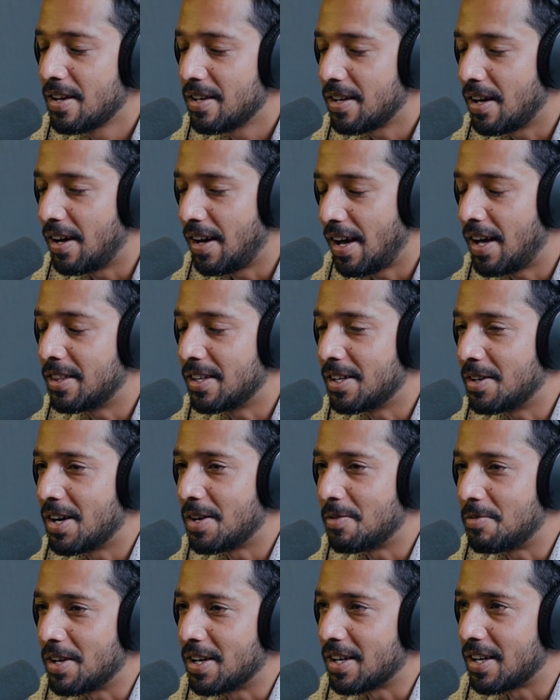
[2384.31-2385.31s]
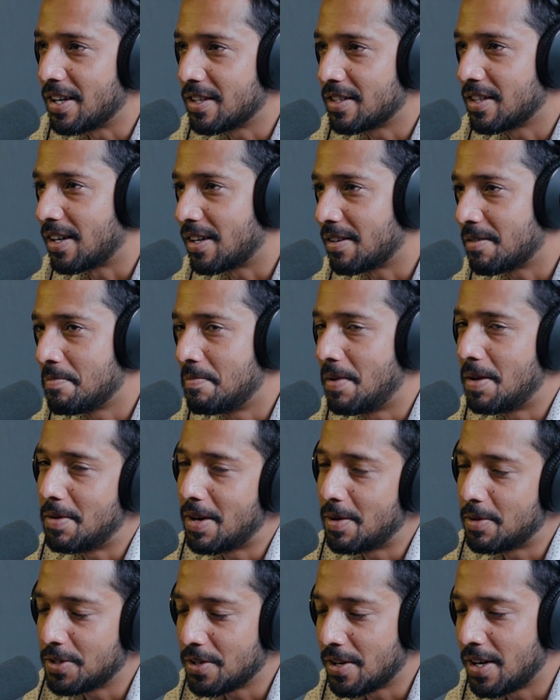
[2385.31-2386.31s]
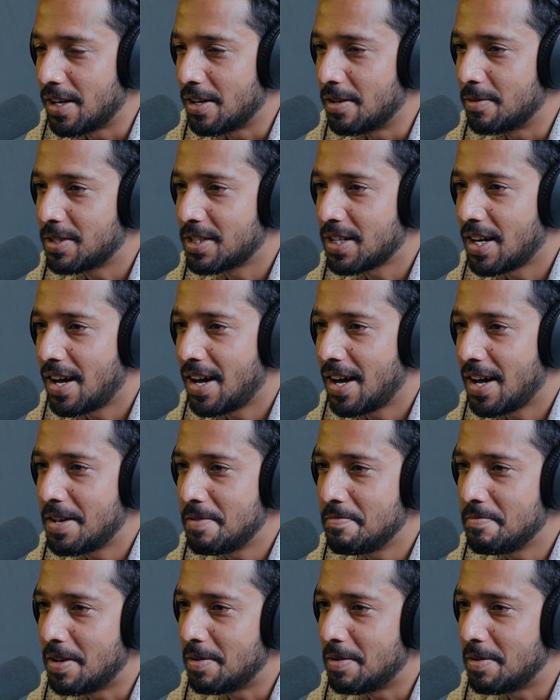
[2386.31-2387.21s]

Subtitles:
And then I realized, like, maybe I was ahead of time,